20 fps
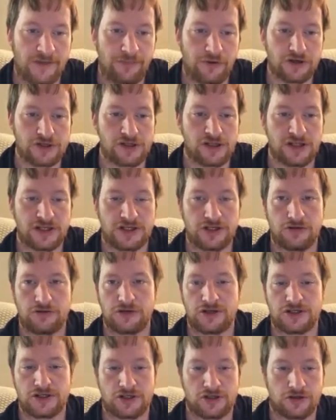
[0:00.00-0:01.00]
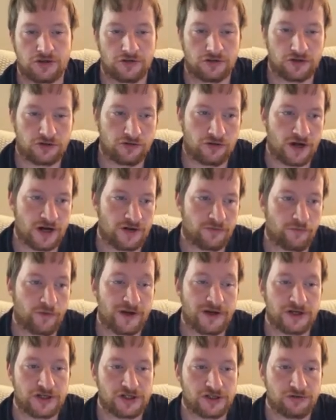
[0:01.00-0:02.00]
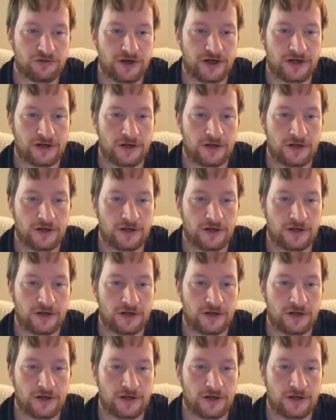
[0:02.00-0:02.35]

personally do this to try to win the straight.